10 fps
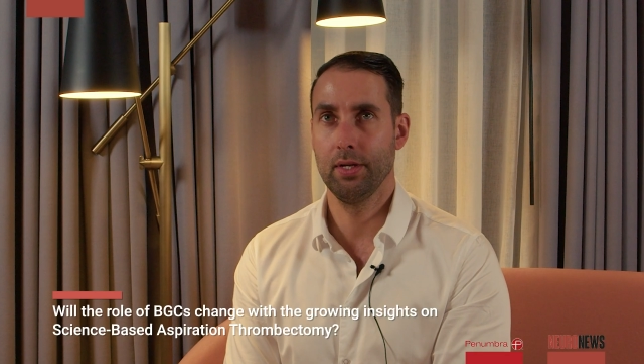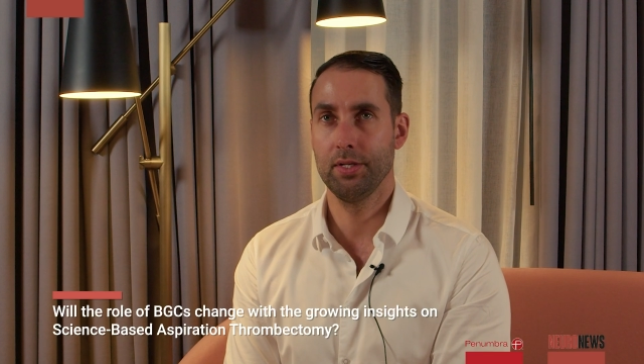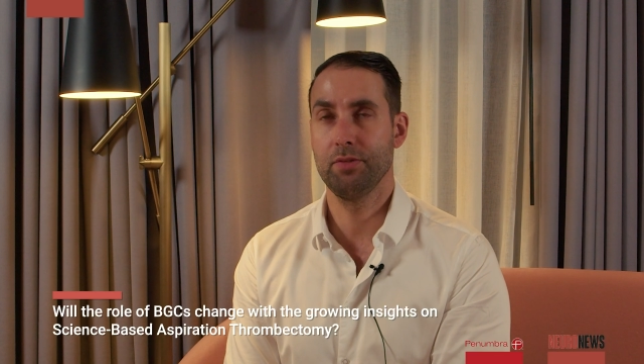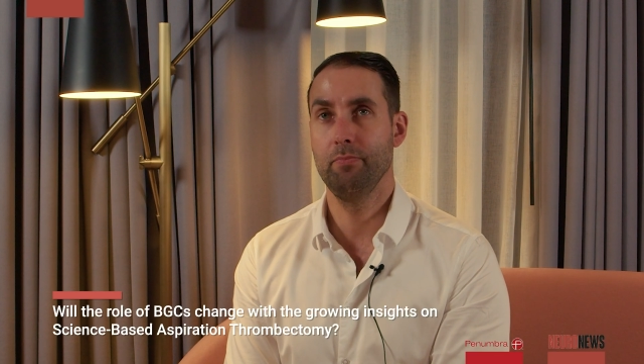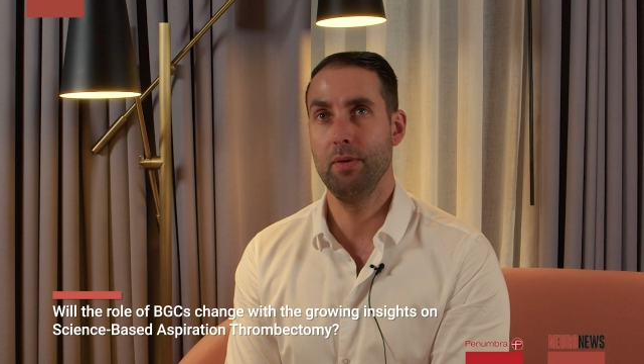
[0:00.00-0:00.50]
and
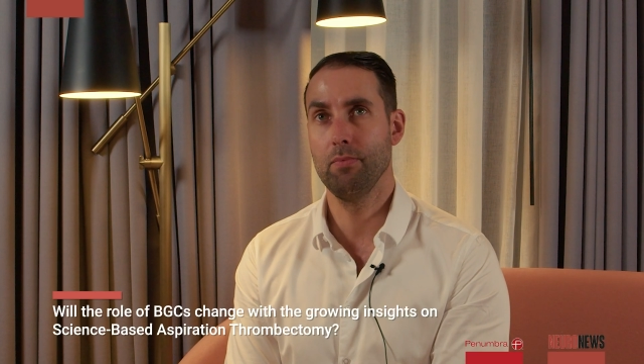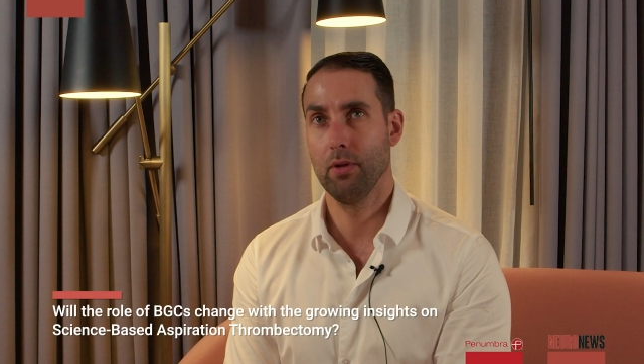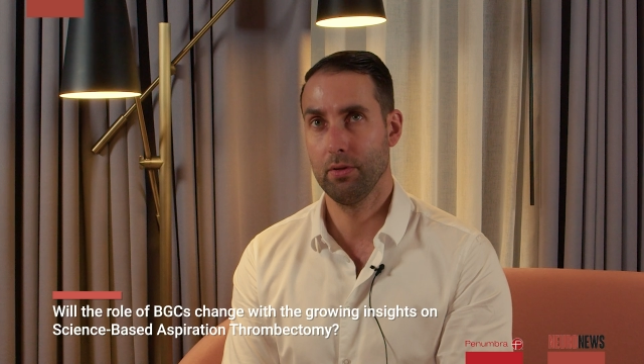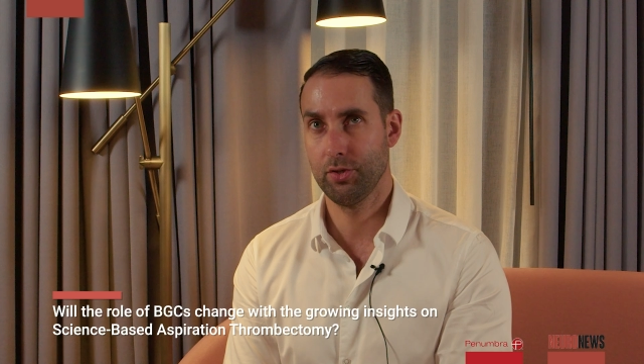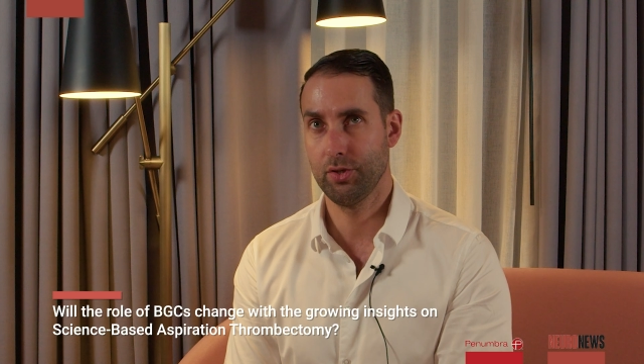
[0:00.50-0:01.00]
less
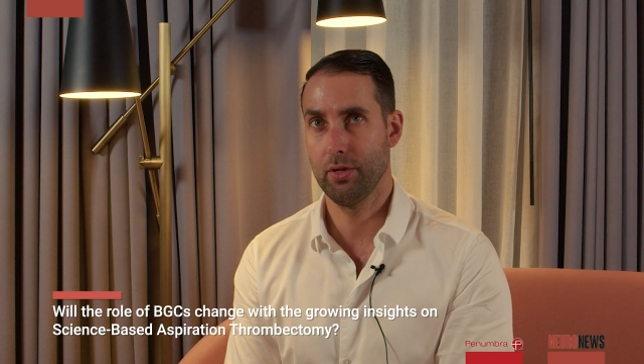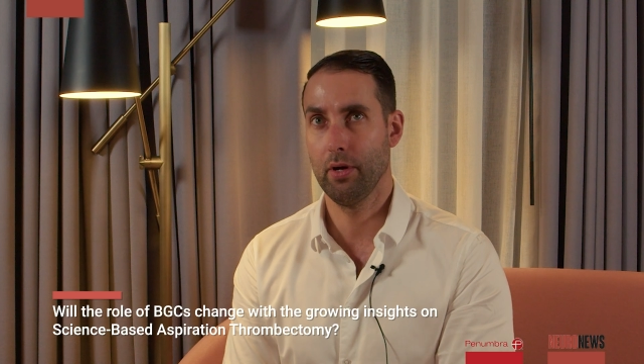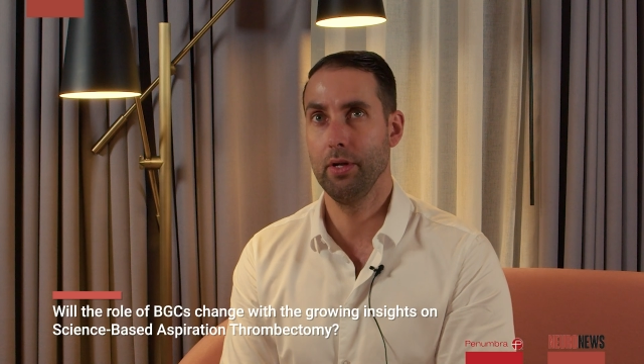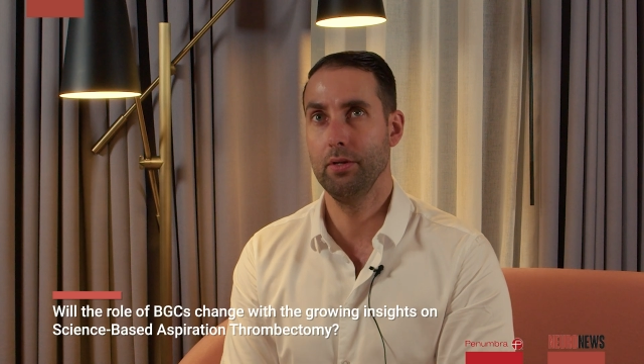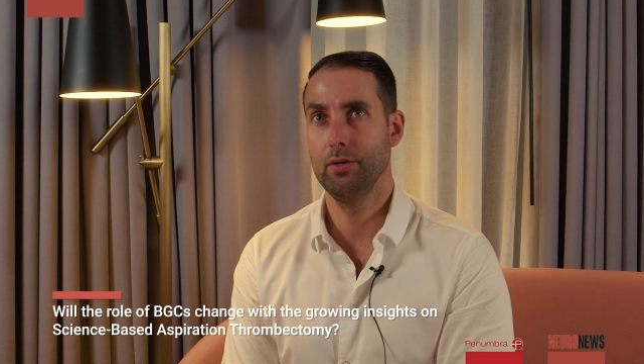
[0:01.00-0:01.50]
people are
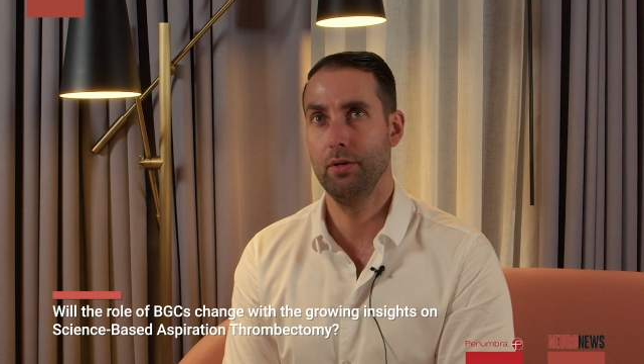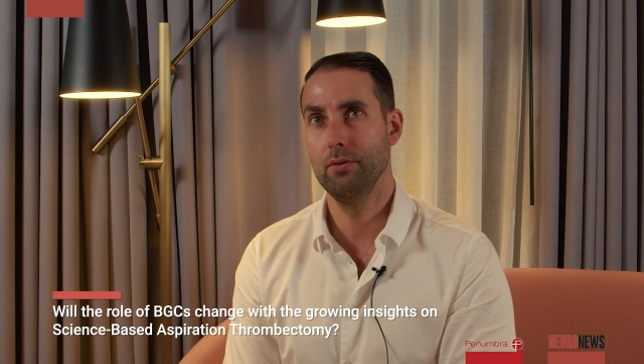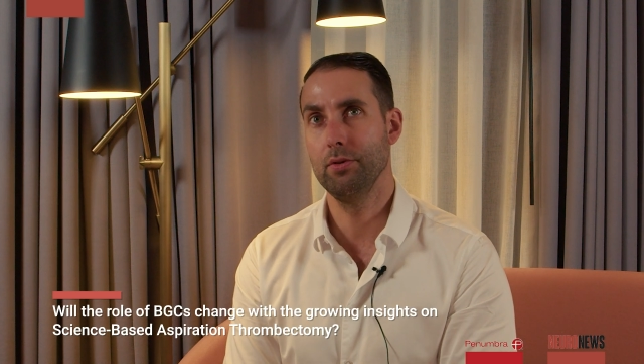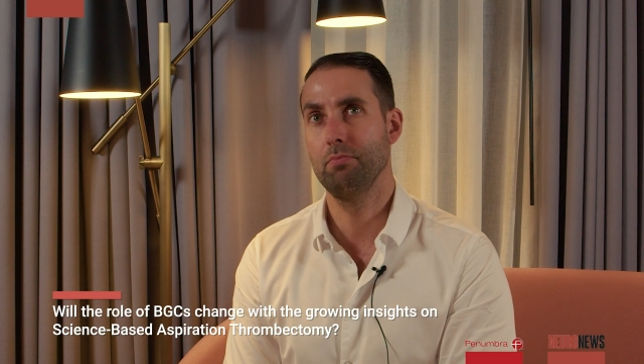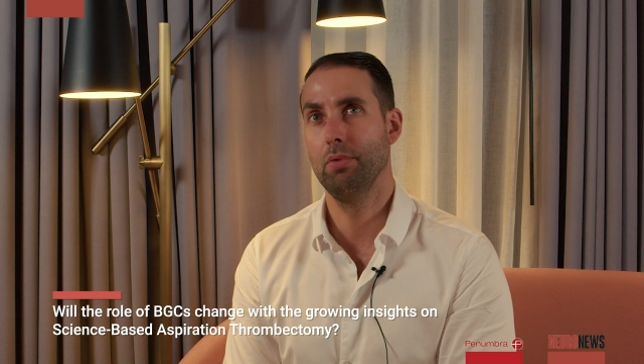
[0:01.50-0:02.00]
starting to
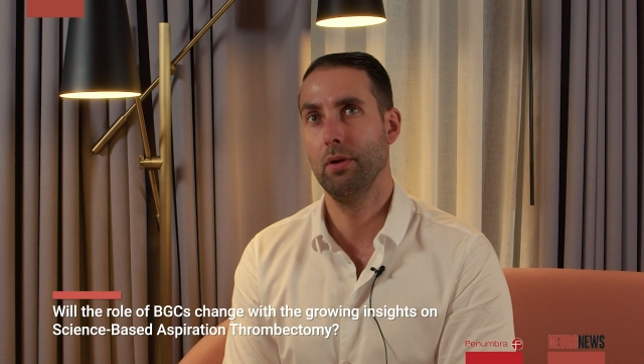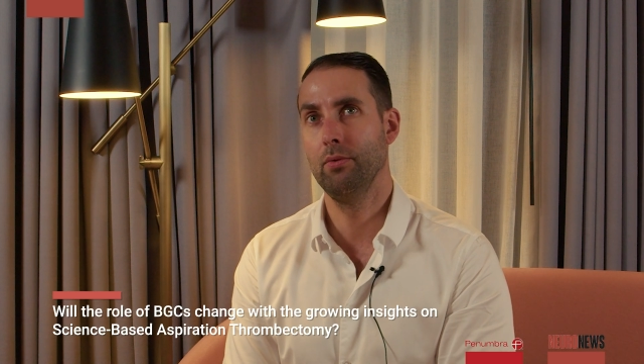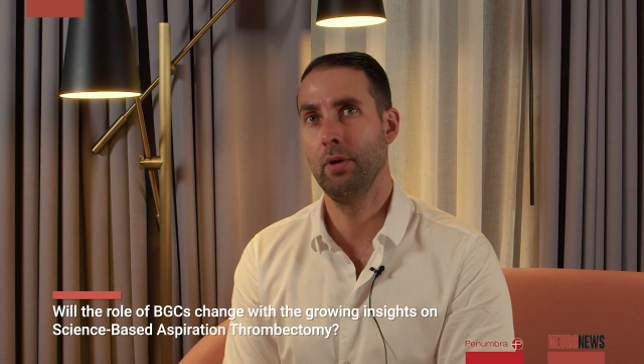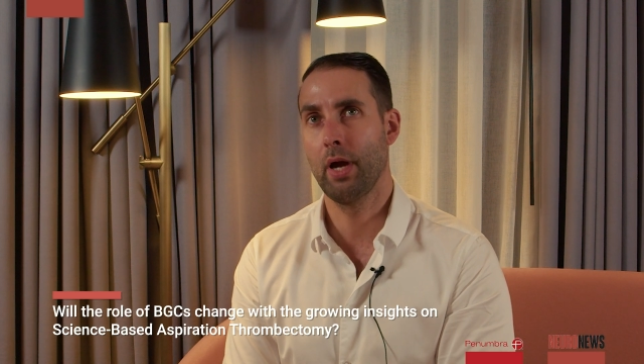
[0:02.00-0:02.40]
use balloon